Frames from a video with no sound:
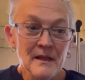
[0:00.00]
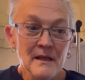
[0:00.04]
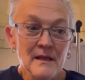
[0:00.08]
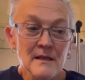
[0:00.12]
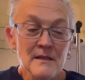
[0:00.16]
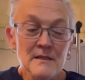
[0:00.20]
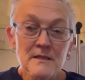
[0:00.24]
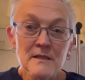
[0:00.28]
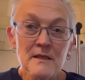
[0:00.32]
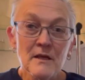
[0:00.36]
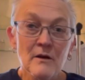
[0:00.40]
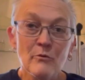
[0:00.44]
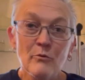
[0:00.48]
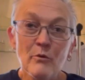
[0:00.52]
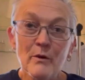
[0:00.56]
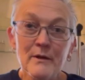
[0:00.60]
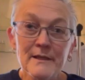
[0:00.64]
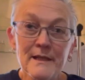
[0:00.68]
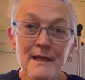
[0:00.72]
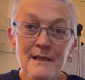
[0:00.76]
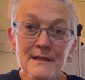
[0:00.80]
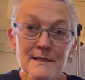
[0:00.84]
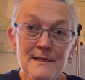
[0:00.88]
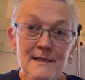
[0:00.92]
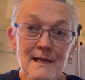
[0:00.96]
So what
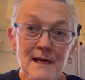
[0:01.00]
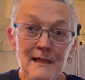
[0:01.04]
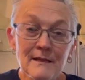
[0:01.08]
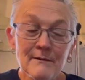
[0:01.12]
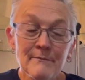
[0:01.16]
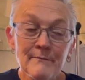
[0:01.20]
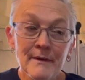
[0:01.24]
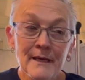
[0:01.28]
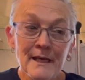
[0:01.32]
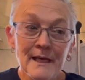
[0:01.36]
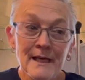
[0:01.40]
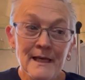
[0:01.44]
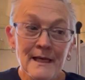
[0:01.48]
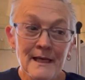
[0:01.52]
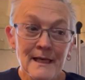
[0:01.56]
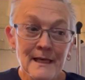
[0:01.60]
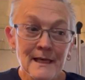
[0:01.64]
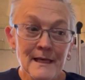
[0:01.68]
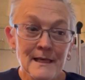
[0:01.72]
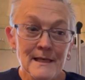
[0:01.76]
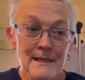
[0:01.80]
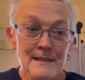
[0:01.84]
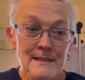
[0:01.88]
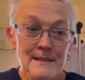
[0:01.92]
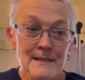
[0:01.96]
that's telling me
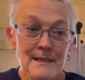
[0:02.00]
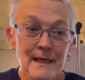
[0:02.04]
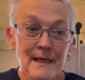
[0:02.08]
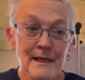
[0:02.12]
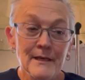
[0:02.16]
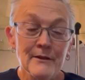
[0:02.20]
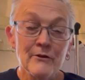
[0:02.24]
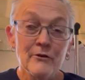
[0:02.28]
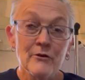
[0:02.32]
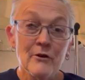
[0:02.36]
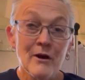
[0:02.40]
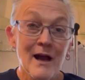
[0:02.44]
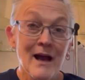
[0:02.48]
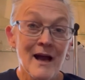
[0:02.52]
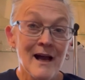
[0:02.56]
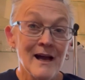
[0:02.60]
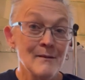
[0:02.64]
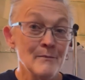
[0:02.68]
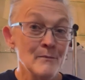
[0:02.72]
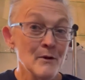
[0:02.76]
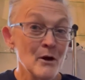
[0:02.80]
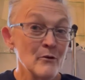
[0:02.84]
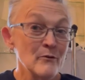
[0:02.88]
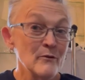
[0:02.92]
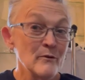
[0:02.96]
is either
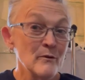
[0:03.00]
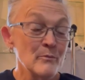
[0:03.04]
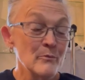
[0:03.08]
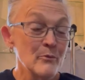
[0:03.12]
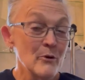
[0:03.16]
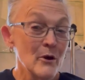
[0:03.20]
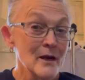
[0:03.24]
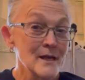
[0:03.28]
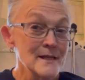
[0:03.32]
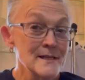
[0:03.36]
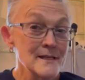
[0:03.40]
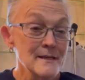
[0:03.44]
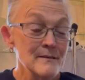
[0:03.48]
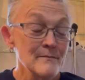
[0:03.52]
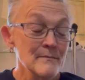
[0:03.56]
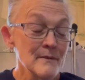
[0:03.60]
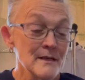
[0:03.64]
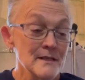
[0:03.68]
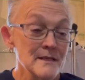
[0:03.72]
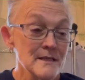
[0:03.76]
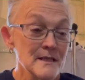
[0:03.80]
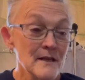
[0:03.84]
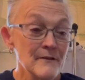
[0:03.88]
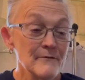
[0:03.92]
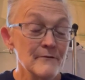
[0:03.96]
I'm overpricing my
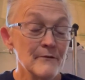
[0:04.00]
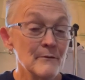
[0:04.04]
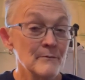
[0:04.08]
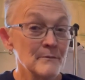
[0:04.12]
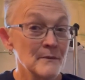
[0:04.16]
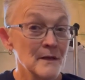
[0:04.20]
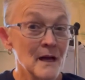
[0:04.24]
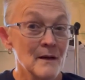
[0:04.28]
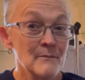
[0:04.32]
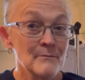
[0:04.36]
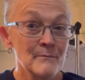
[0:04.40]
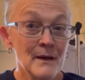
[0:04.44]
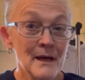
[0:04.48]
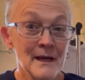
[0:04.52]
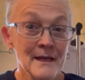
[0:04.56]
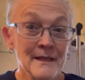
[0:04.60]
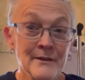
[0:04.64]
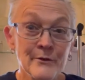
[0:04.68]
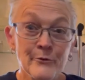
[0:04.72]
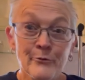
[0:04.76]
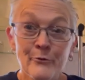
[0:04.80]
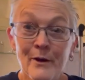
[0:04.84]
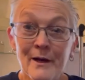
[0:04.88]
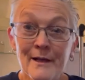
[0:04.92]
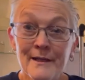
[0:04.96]
stuff or I'm not buying
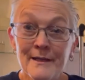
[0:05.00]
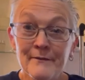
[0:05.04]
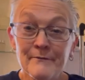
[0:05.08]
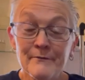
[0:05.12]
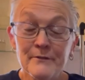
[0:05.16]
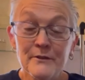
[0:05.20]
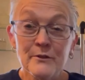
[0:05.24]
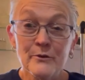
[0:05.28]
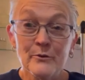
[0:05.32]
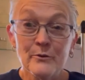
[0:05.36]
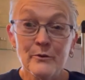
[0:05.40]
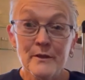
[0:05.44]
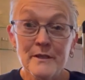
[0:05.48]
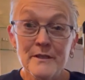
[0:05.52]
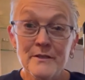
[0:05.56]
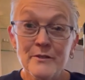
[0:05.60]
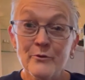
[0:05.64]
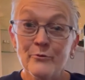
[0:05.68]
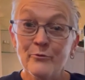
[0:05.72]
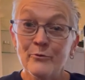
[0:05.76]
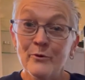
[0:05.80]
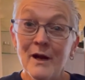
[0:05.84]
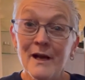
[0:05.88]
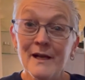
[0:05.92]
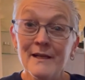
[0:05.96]
the right inventory. So
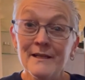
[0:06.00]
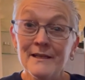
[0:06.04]
right